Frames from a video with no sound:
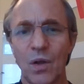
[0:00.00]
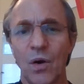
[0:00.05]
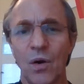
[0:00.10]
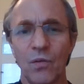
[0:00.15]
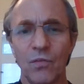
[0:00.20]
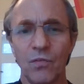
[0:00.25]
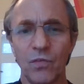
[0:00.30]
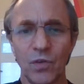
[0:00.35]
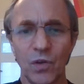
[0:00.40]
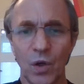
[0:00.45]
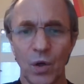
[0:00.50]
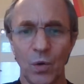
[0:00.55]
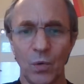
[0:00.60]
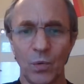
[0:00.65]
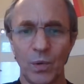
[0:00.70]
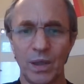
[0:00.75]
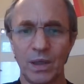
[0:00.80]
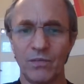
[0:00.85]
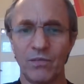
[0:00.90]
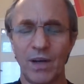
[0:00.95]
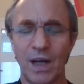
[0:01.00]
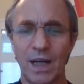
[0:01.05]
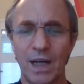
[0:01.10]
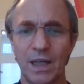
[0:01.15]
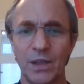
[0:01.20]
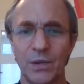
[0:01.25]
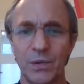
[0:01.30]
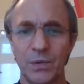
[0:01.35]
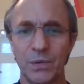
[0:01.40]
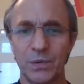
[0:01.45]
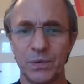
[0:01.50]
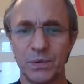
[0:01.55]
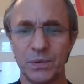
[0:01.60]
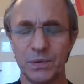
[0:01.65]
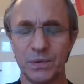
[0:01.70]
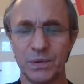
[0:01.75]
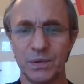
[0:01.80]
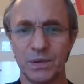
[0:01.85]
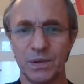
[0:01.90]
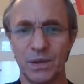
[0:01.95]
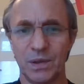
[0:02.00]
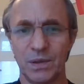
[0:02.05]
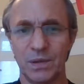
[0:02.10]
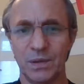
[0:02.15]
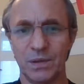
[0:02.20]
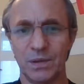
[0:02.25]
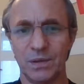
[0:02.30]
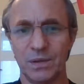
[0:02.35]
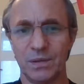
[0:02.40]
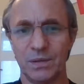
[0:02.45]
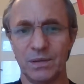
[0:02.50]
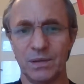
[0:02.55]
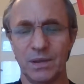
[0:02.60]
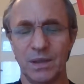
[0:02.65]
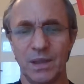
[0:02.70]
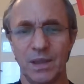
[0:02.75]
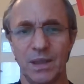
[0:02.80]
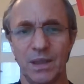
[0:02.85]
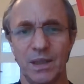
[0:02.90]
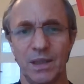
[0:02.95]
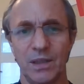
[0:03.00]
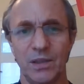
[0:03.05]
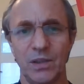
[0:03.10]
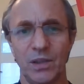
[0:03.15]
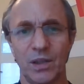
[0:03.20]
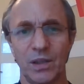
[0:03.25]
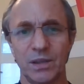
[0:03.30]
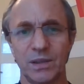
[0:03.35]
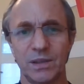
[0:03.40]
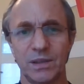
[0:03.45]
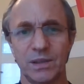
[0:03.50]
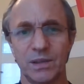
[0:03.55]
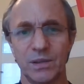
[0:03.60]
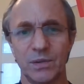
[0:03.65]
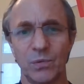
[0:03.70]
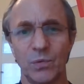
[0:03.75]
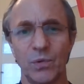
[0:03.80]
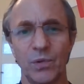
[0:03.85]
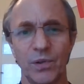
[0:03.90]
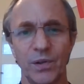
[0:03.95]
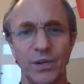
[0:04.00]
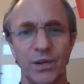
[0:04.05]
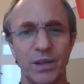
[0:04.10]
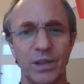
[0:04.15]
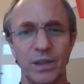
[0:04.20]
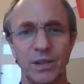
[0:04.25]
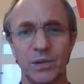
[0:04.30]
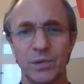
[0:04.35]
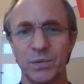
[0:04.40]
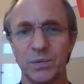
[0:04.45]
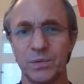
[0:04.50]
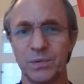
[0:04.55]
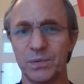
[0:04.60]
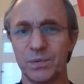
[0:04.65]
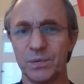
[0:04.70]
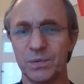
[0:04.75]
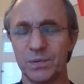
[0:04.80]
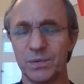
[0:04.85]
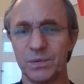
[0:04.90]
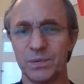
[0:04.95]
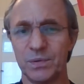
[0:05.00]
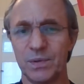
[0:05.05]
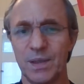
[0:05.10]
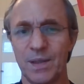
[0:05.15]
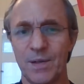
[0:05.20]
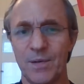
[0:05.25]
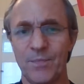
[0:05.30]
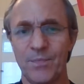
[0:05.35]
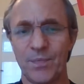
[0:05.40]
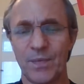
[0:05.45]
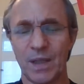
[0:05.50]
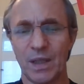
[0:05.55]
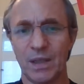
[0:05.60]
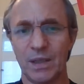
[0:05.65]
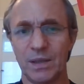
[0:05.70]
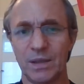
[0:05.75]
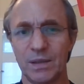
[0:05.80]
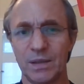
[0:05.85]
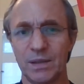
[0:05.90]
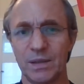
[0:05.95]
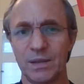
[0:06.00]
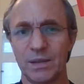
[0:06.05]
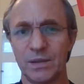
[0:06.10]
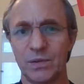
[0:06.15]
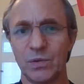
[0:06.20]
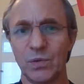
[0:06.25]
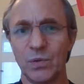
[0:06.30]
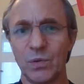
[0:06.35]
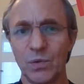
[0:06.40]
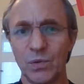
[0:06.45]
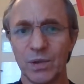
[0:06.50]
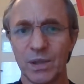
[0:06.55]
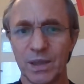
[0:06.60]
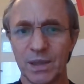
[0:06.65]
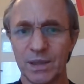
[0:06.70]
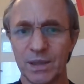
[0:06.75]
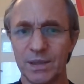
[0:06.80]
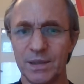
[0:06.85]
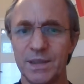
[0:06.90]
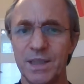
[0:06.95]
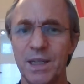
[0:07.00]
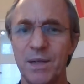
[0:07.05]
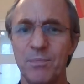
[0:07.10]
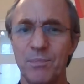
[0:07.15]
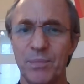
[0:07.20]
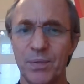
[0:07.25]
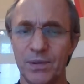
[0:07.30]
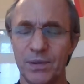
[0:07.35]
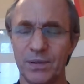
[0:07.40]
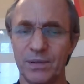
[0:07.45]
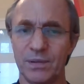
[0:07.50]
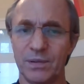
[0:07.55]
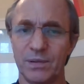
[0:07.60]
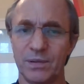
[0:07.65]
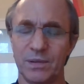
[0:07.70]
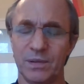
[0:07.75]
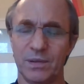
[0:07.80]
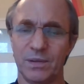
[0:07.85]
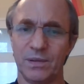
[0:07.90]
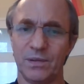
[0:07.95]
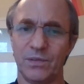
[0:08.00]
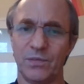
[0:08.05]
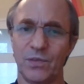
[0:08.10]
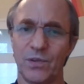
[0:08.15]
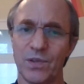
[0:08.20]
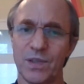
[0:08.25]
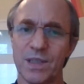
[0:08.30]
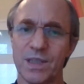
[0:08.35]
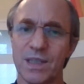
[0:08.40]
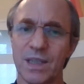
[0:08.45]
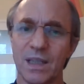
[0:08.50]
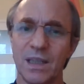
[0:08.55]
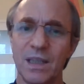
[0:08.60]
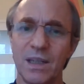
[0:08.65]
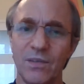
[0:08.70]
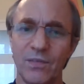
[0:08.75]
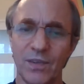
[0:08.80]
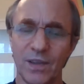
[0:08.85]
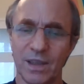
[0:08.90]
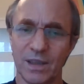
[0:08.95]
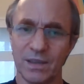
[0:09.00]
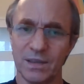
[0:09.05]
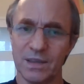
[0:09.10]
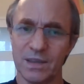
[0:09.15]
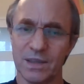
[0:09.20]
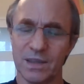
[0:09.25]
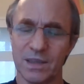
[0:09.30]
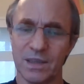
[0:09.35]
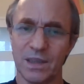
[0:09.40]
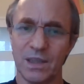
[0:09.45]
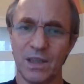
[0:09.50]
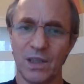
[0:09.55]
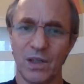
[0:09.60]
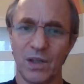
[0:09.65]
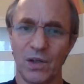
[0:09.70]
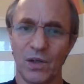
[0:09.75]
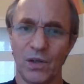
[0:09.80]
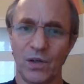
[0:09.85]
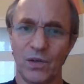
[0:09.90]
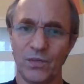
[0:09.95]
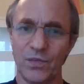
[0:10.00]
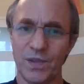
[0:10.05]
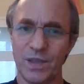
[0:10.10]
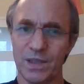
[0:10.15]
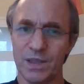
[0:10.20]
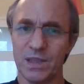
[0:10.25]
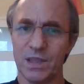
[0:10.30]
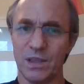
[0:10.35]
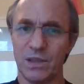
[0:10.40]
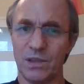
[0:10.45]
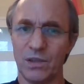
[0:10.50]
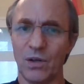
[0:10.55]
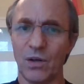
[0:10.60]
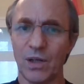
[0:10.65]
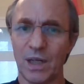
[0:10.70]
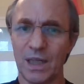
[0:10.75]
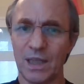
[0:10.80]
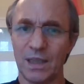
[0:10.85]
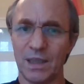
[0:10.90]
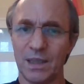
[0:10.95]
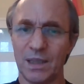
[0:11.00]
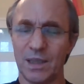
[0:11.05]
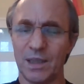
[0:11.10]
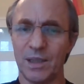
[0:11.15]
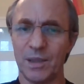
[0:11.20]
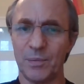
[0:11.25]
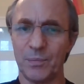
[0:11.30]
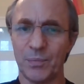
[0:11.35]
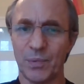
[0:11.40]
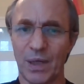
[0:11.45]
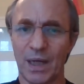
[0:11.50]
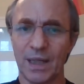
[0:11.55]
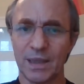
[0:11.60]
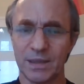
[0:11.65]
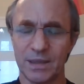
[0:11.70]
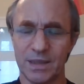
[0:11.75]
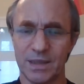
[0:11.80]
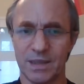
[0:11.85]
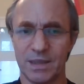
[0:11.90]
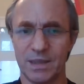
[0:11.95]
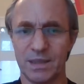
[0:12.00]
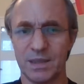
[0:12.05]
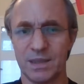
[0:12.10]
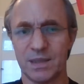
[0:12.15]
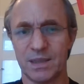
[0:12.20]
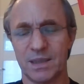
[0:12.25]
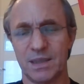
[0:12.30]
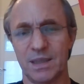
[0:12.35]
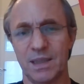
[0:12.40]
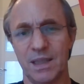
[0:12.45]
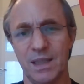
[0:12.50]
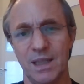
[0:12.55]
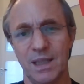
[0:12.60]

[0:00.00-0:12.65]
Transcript: of lower value or not worthy to look deeper for the significance of this local practices,